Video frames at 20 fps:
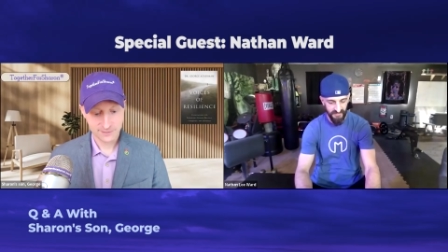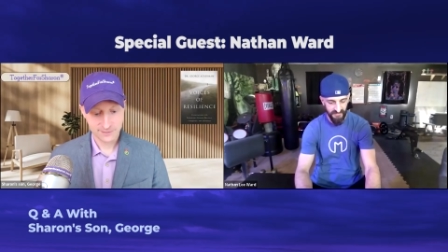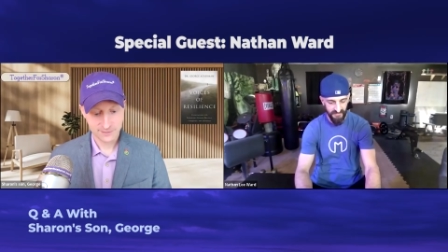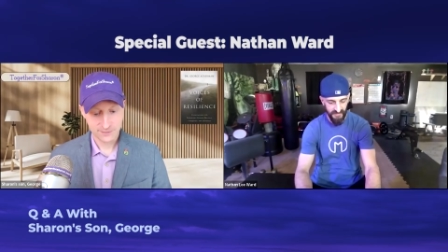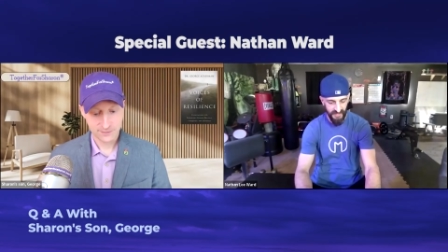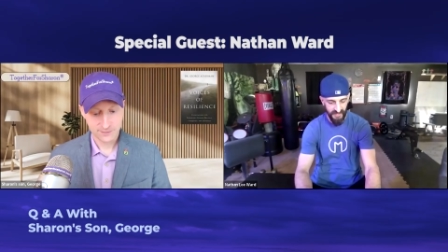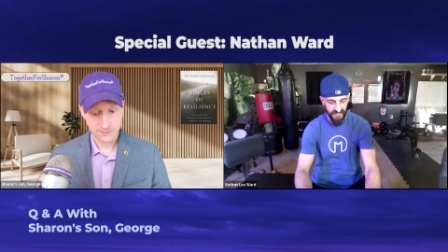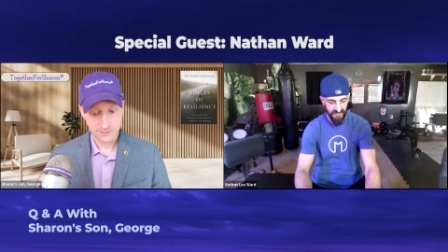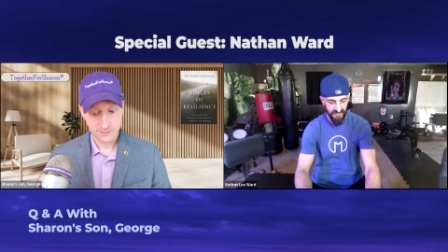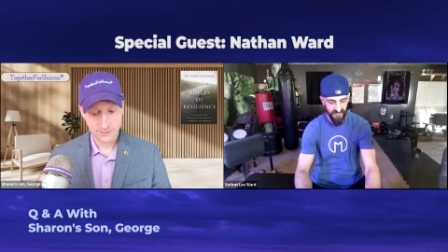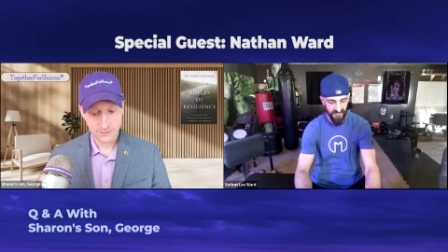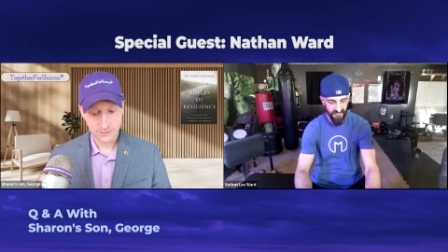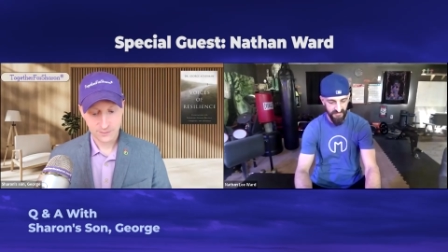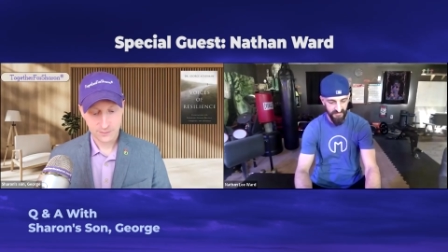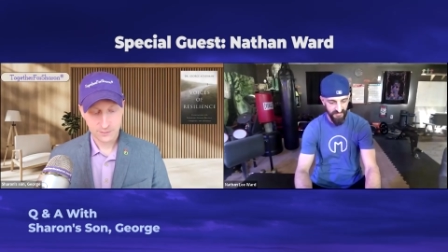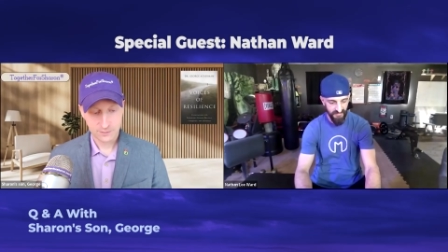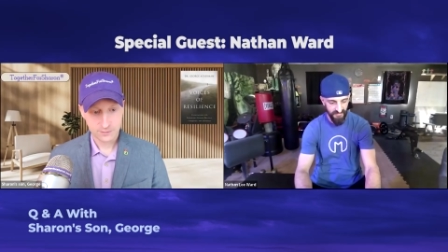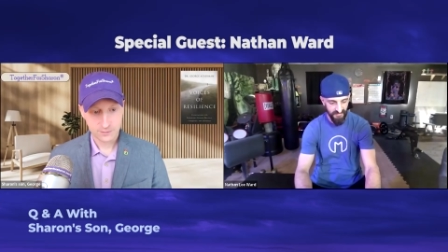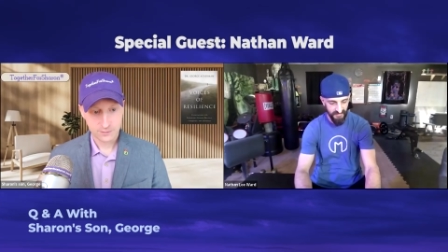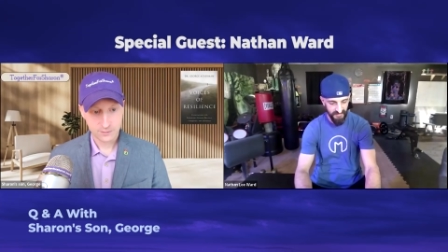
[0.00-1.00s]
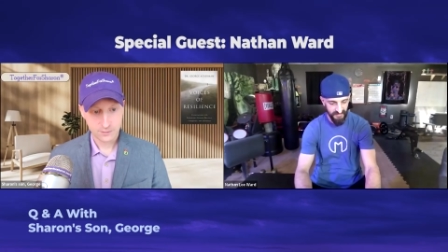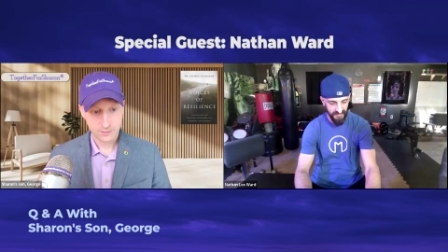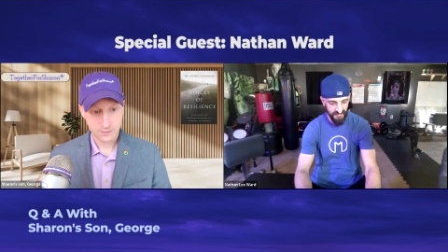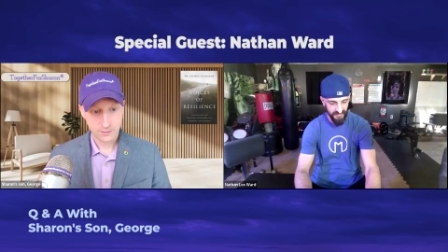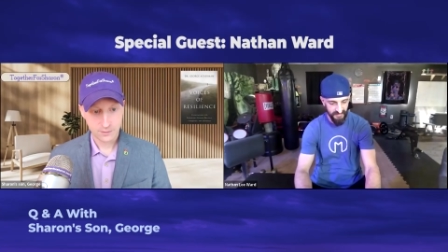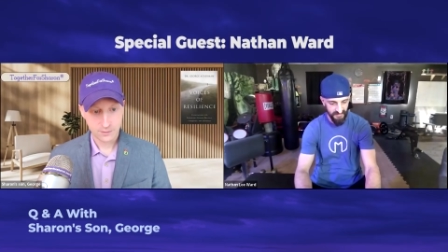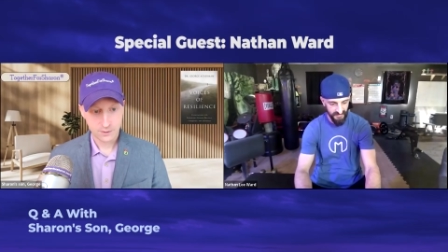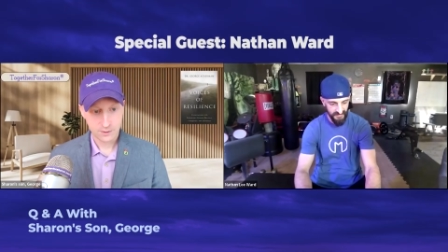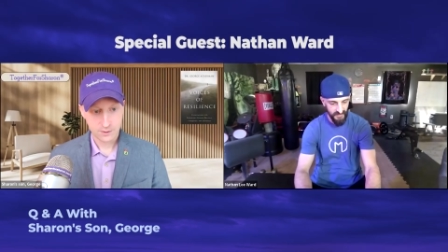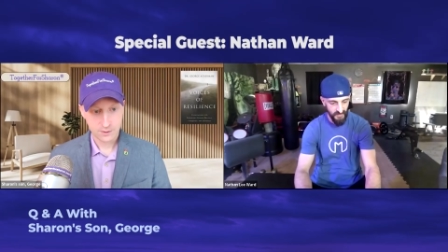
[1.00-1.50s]
define
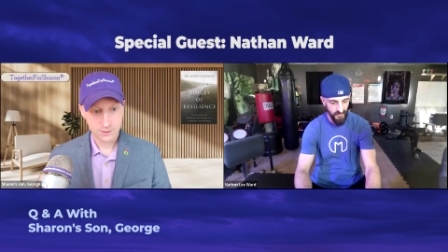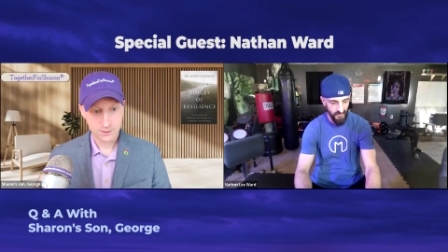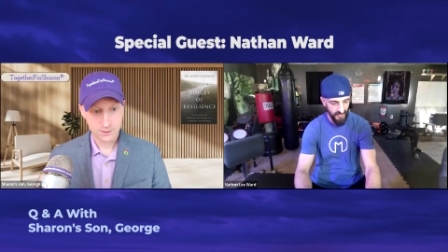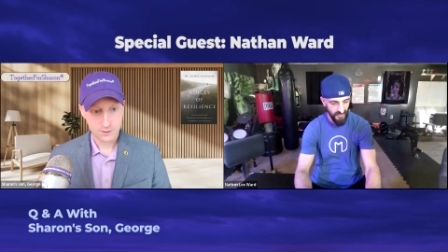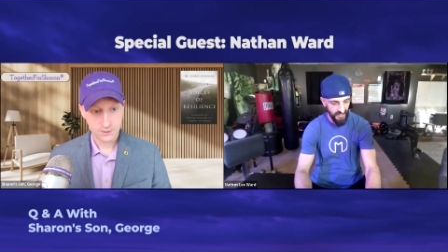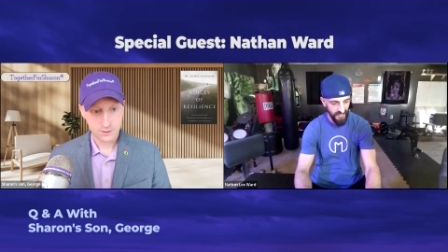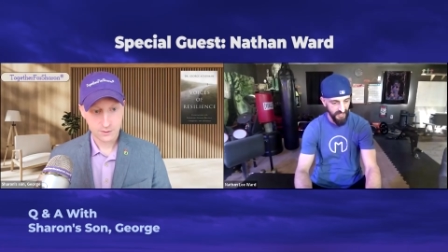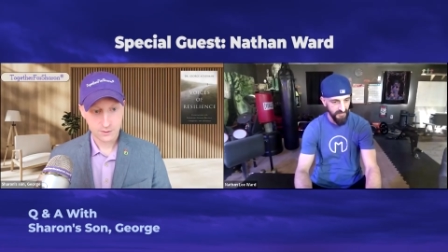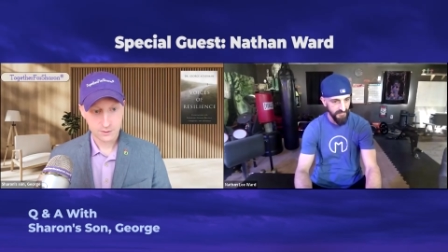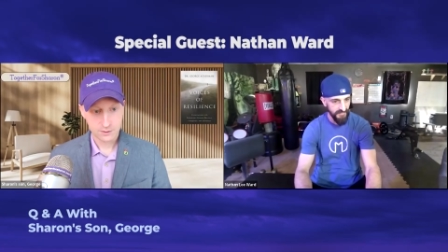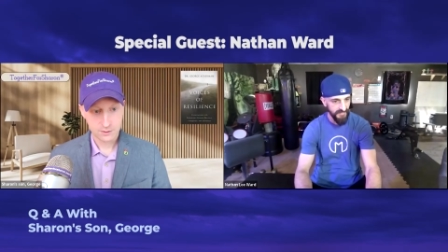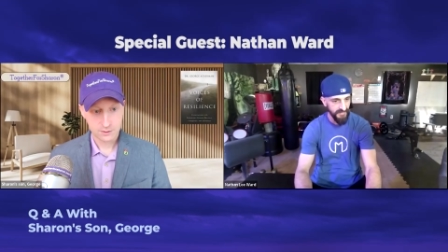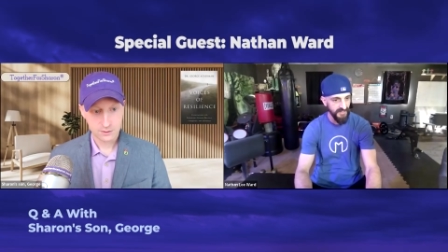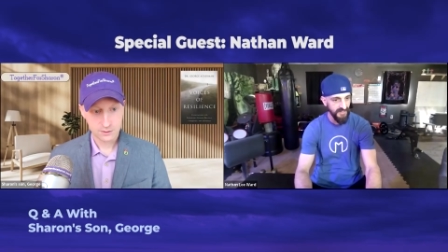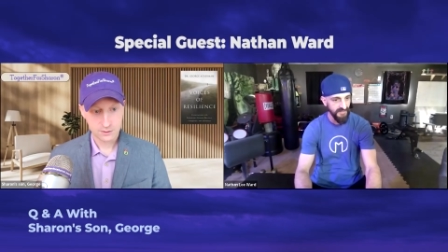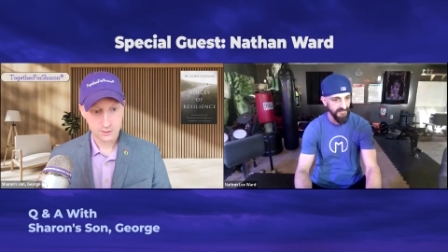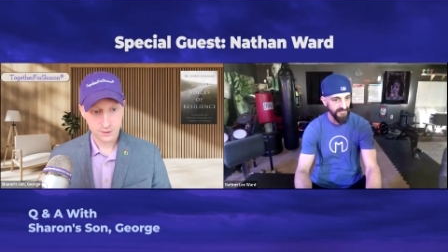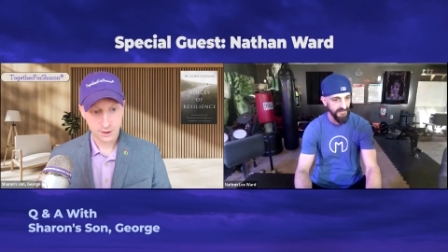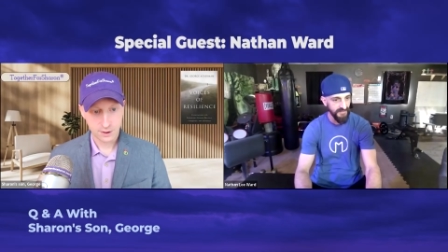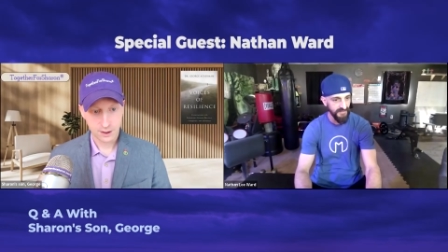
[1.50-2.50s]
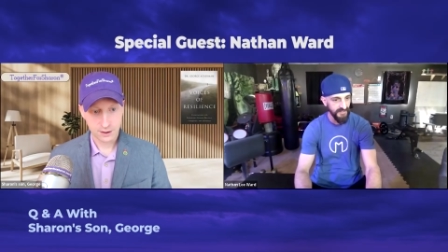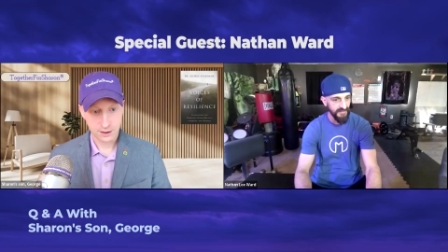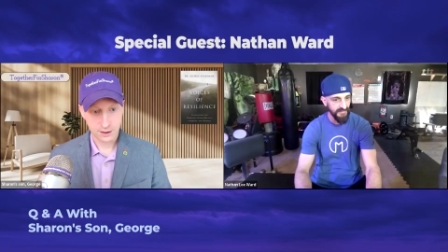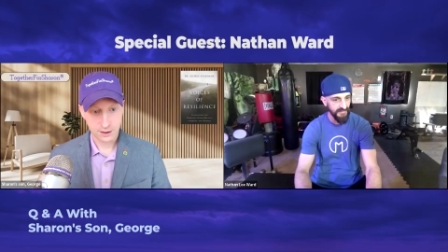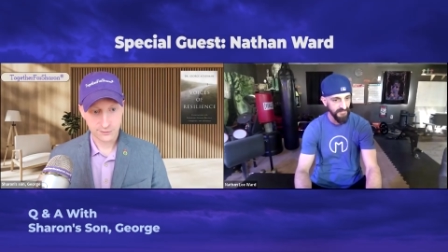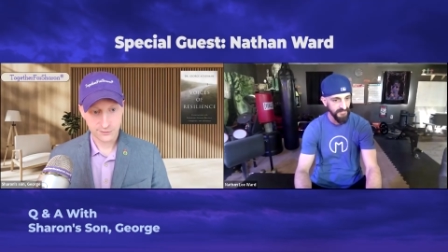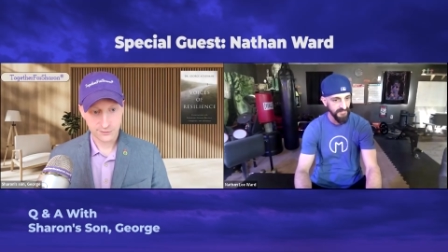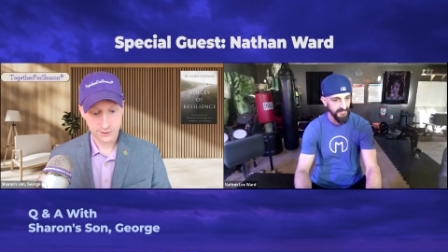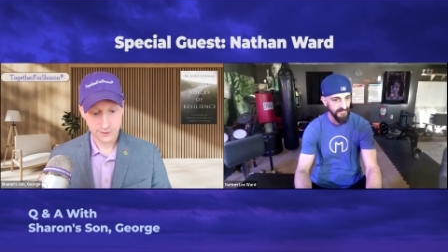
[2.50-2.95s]
who I am, definitely.